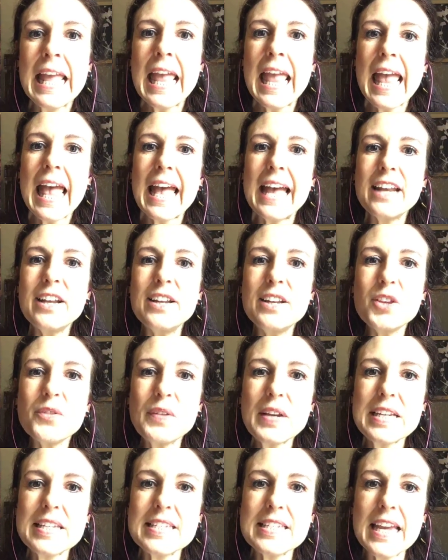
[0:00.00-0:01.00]
And
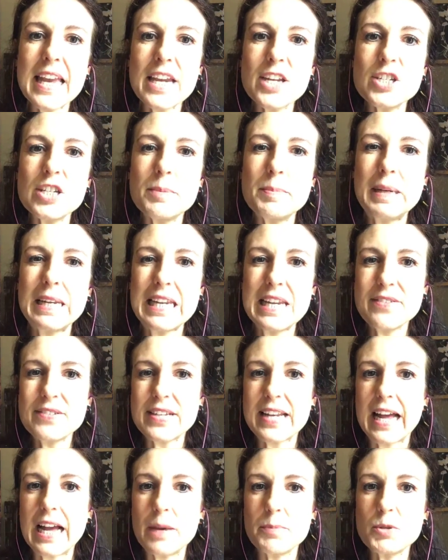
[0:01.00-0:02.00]
Lithia is saying she believes it
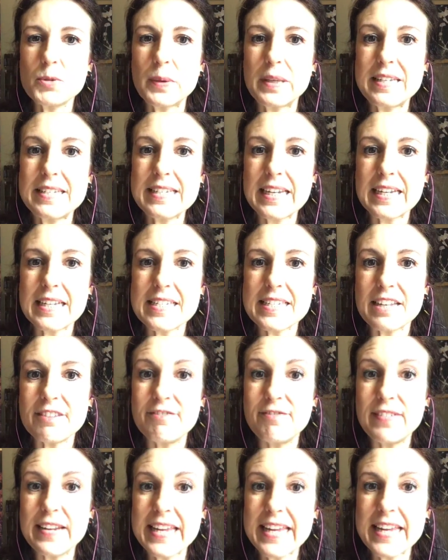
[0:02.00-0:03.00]
helps with ticks and
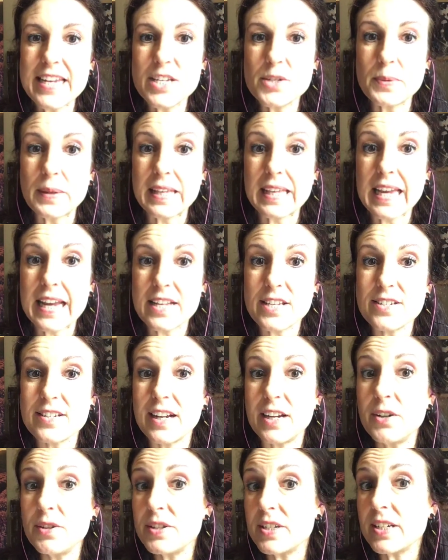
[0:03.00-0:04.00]
fleas with cats
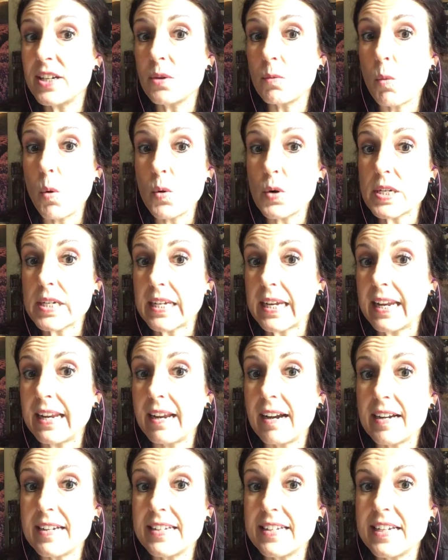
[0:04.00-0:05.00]
diluted in water. Any
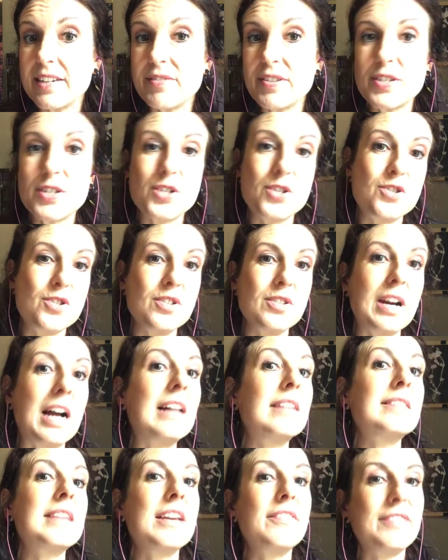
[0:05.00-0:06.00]
idea if this is true? I'll
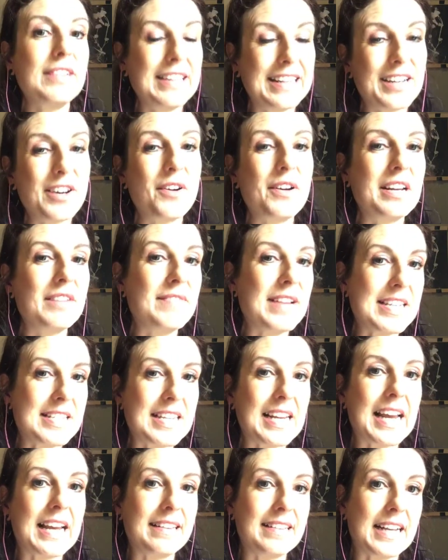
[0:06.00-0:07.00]
definitely go and
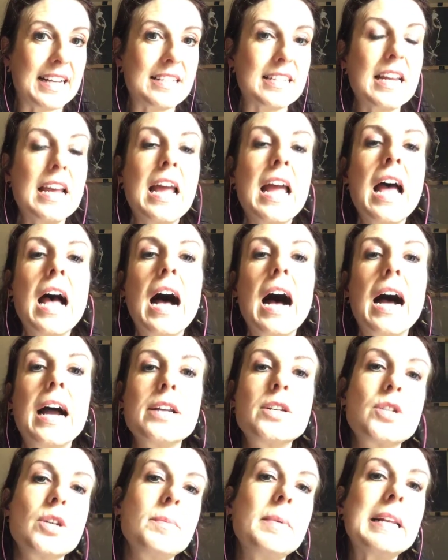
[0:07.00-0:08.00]
investigate that. I
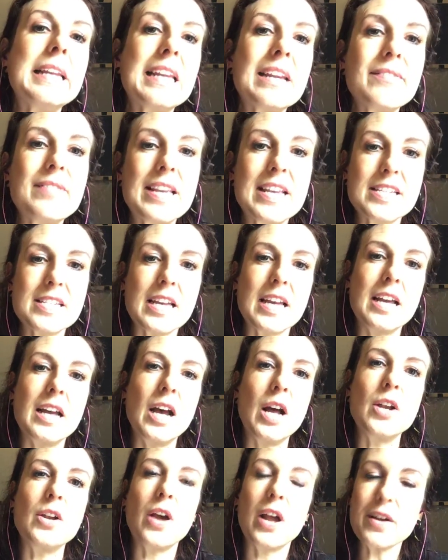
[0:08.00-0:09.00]
do believe there's a
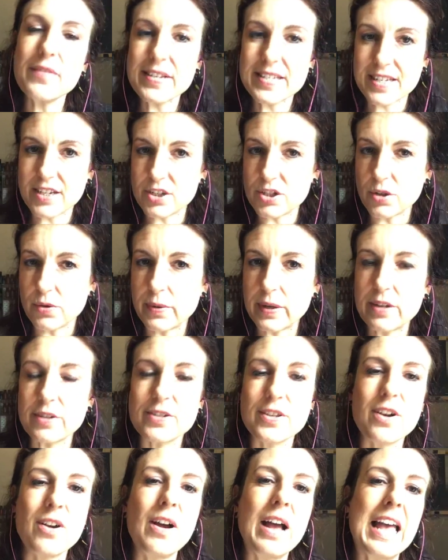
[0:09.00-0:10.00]
lot of essential oils
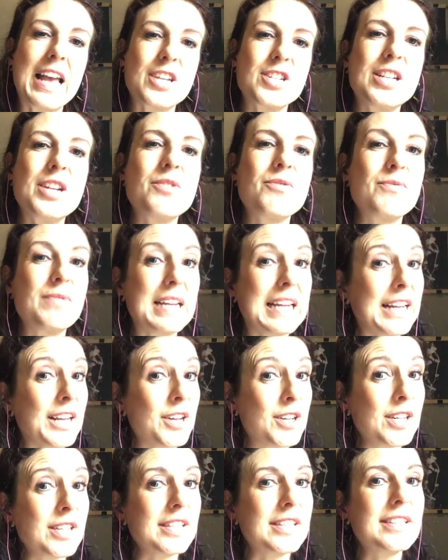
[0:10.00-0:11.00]
that are actually really
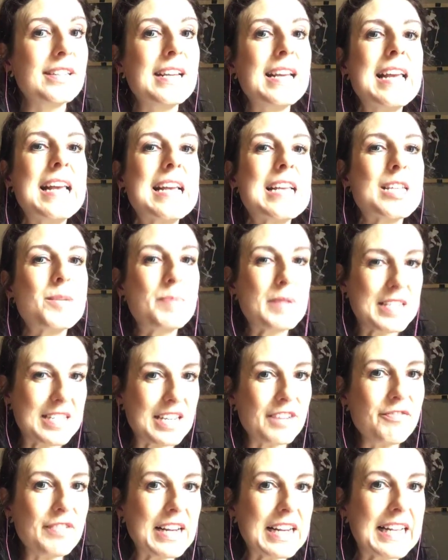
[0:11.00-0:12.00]
good,
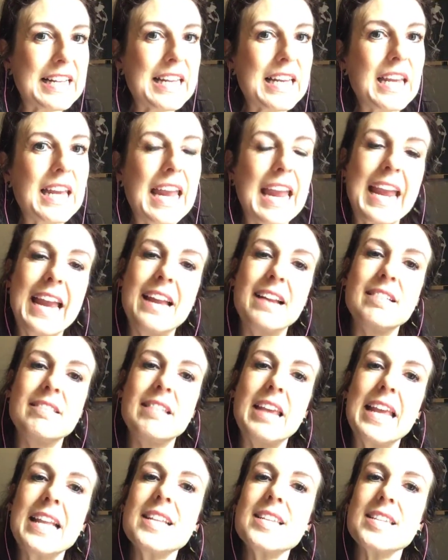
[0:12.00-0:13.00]
specifically in
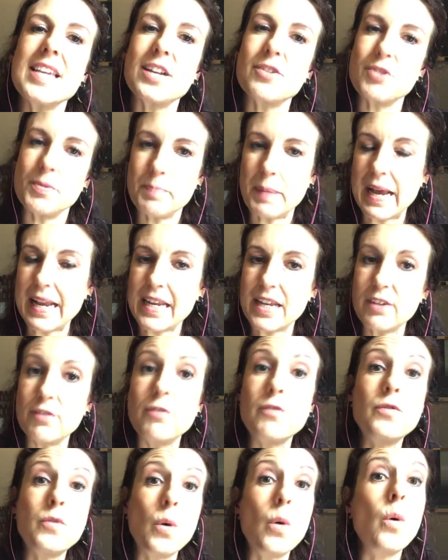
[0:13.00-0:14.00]
insect repelling
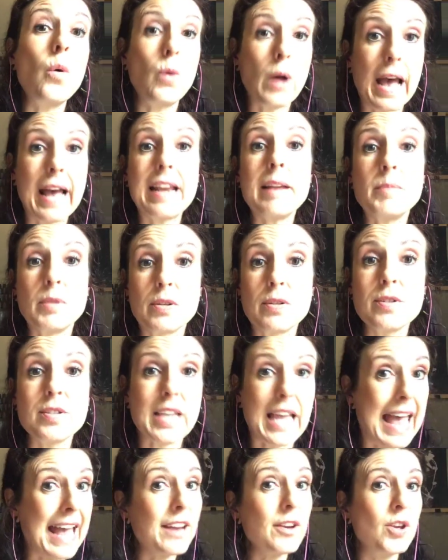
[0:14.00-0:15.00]
for animals
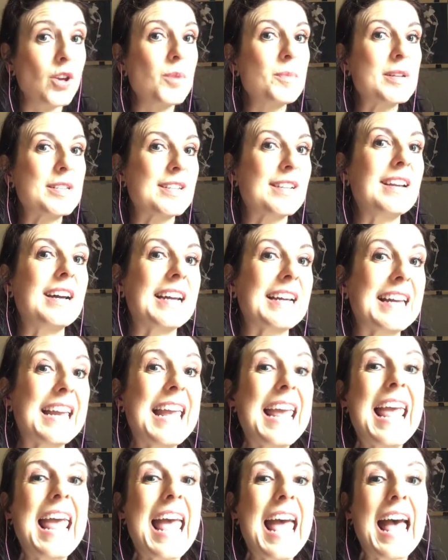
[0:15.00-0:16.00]
and humans alike.
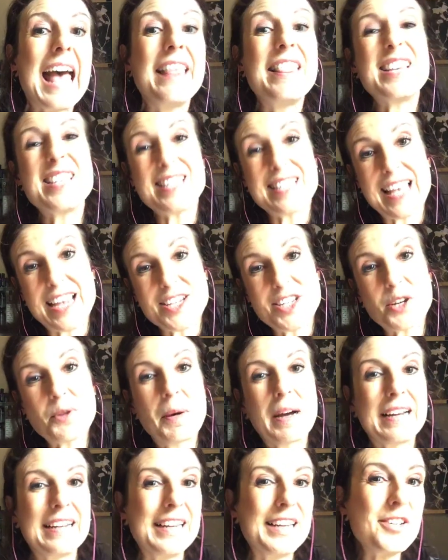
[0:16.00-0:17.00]
And this is actually
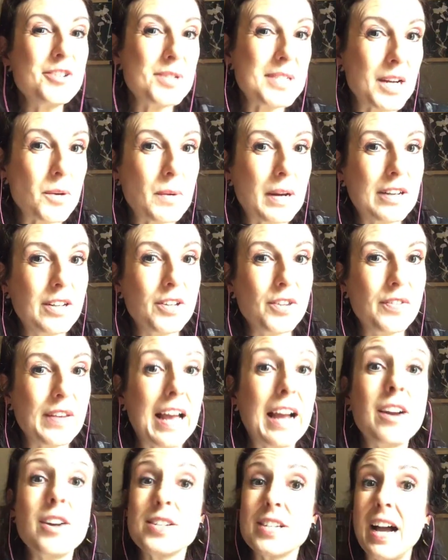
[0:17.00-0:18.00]
quite an interesting one, Lithia,
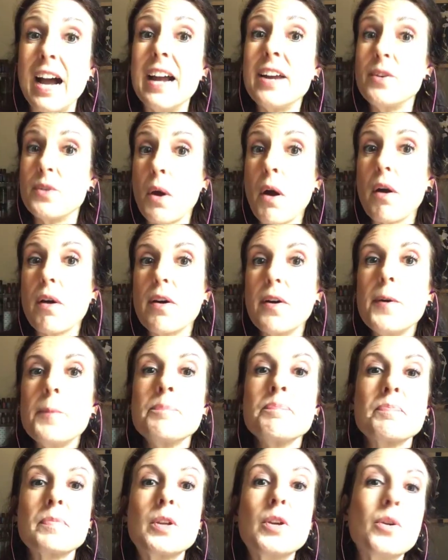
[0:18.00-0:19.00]
because I know
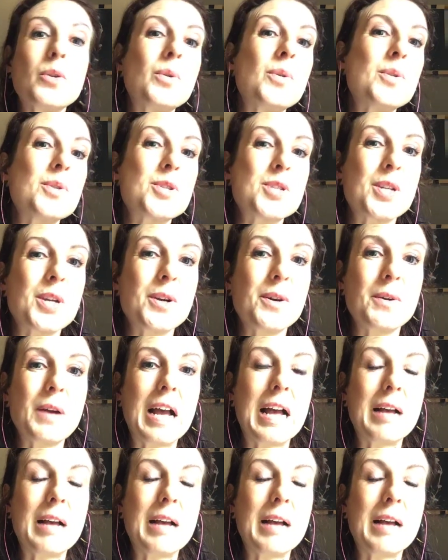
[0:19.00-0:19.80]
you're also